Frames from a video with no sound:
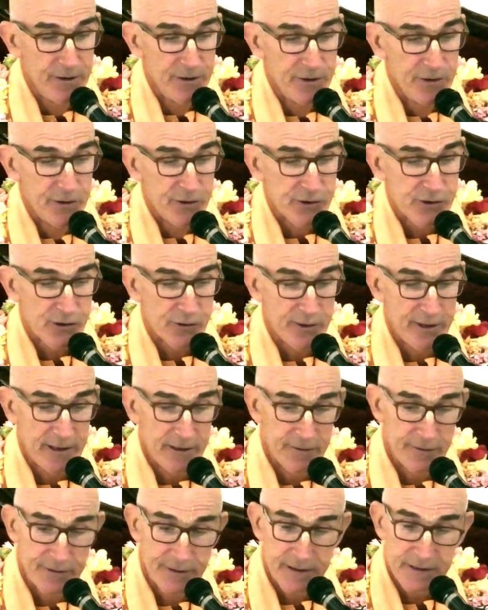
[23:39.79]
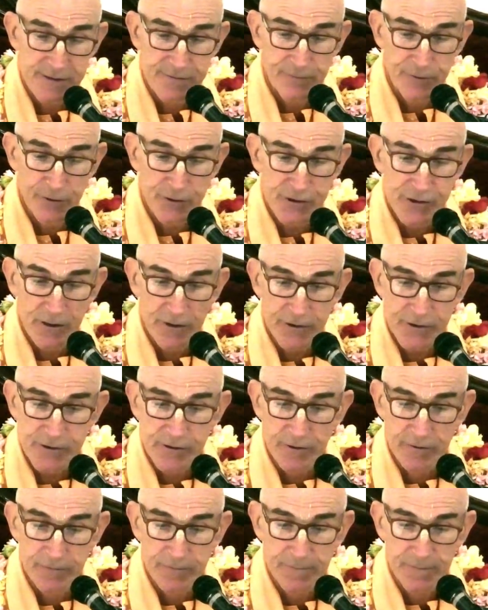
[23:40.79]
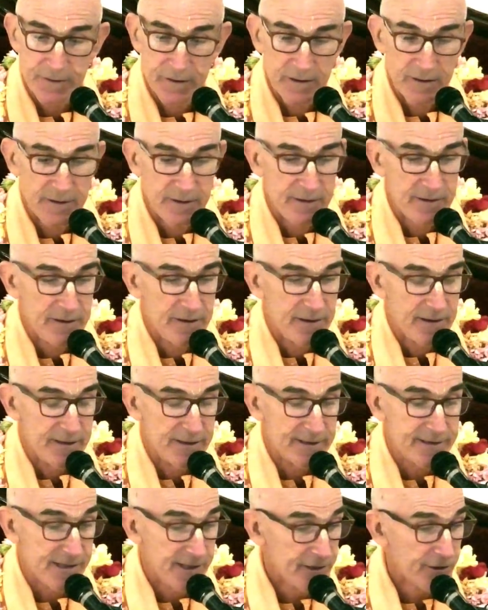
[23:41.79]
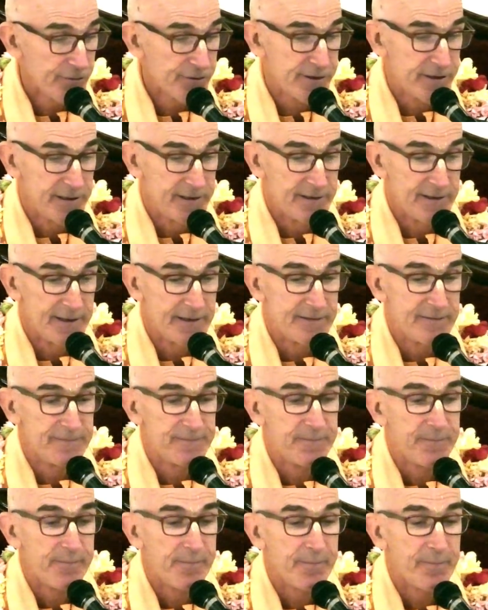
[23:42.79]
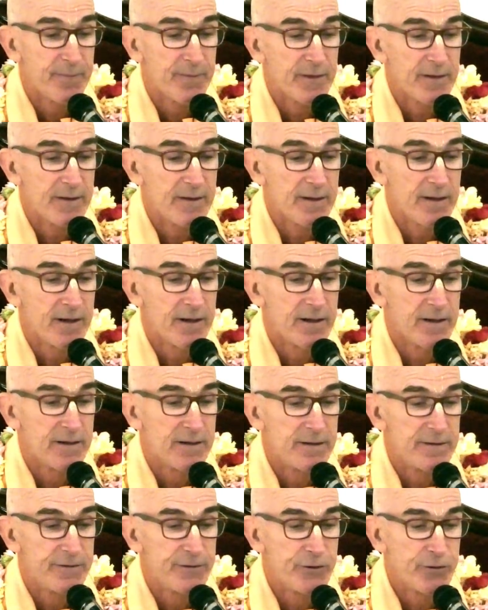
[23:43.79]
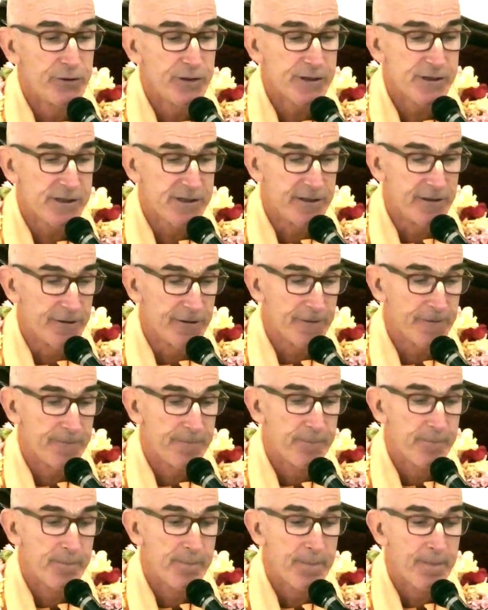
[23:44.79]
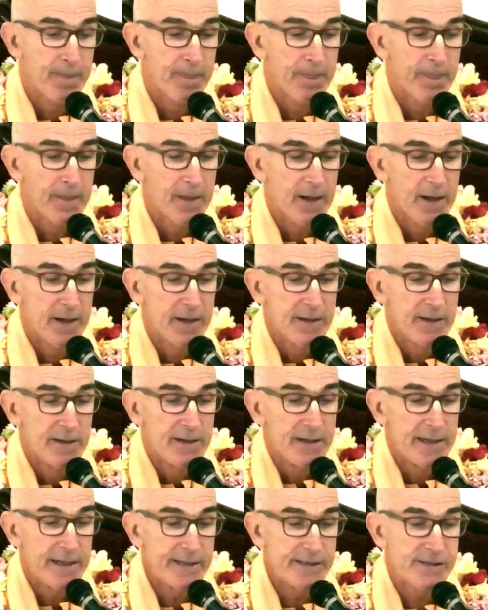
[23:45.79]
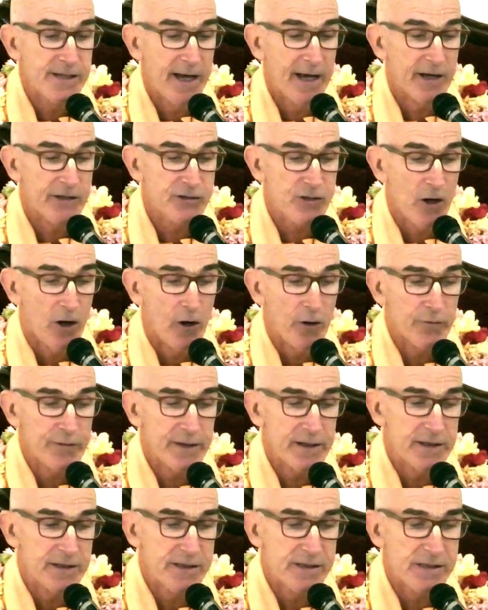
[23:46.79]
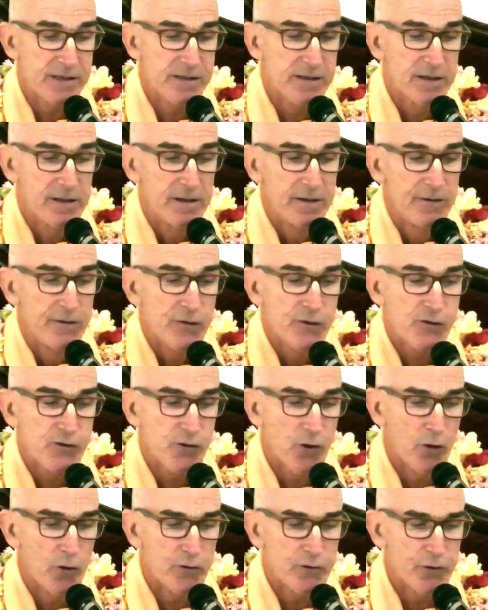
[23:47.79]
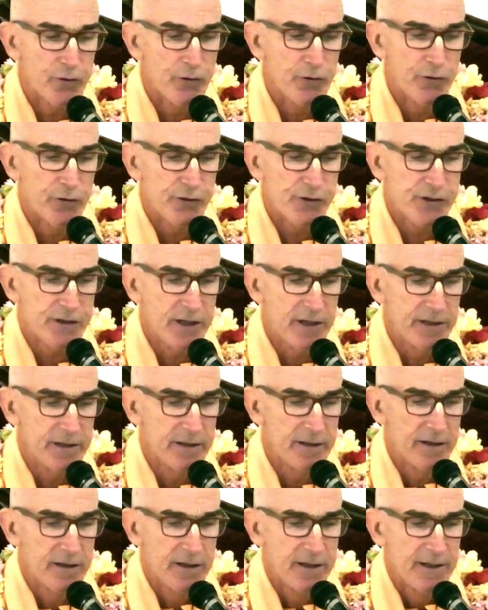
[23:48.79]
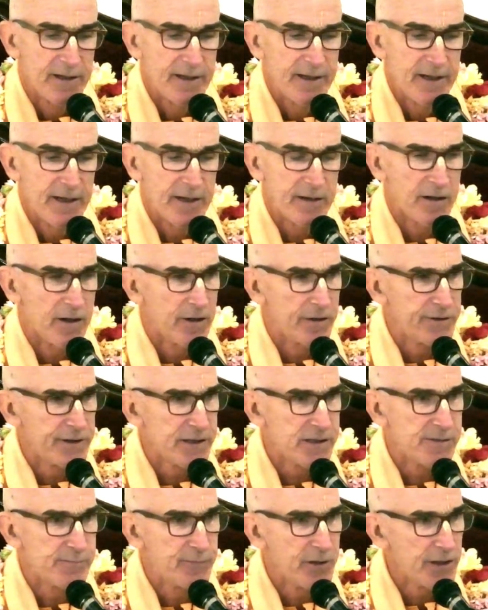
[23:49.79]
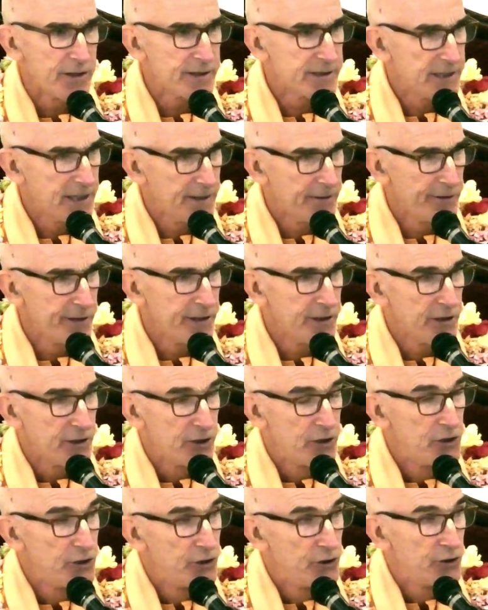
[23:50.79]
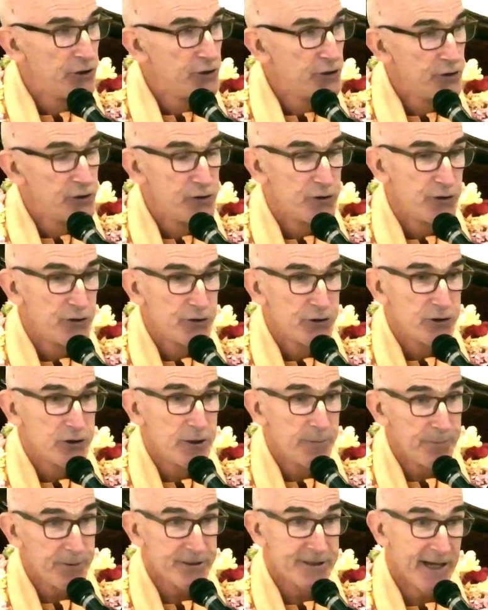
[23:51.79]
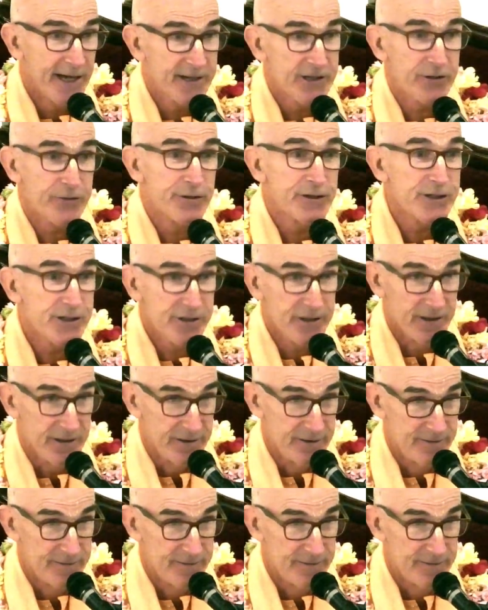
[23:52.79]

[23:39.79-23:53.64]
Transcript: So here in this verse also, it's interesting that Yudhisthira, he has all these soldiers and all this military to protect Krishna.